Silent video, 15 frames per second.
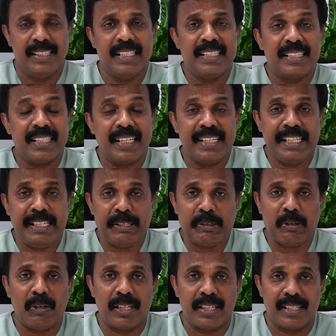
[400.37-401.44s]
This is the
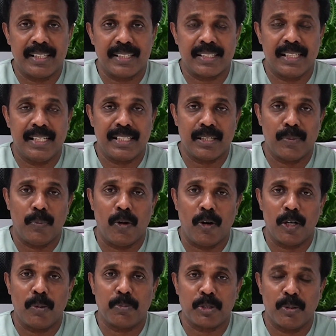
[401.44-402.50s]
intolerance. That's a
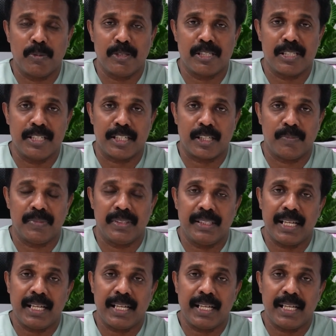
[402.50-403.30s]
mal absorption syndrome.